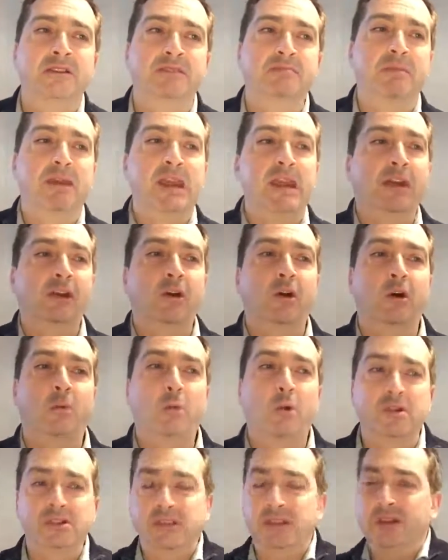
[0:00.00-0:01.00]
speak or
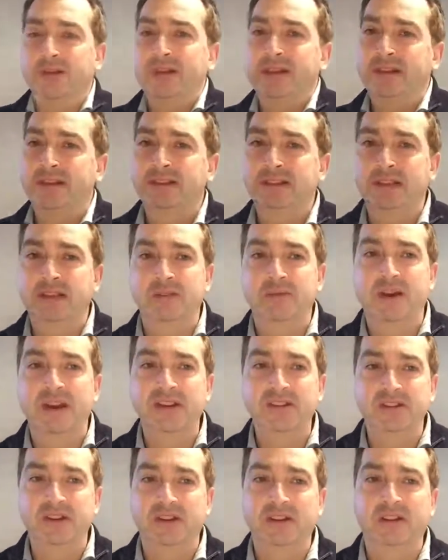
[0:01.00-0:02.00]
what to do in this
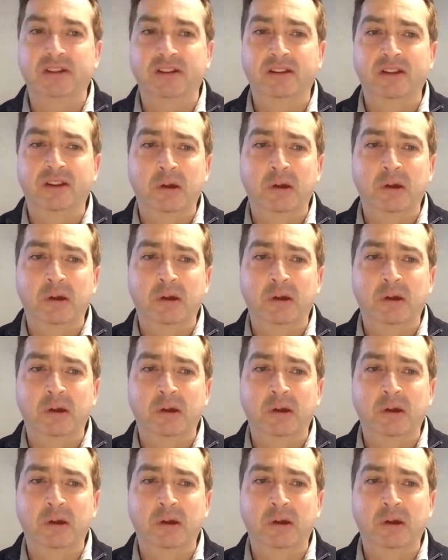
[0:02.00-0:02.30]
situation,